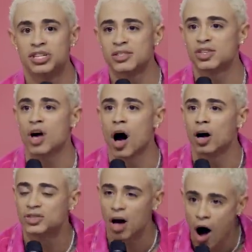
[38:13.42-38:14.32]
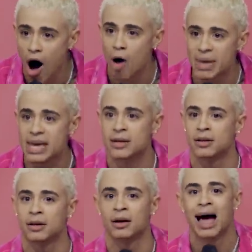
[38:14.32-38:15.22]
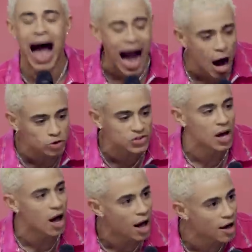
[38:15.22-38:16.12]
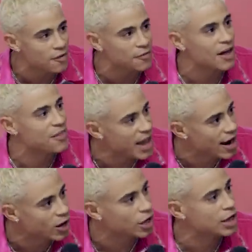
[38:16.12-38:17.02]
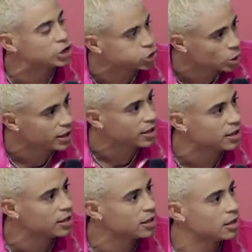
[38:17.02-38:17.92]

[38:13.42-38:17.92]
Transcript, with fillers: Jesus calls all men out of their tree.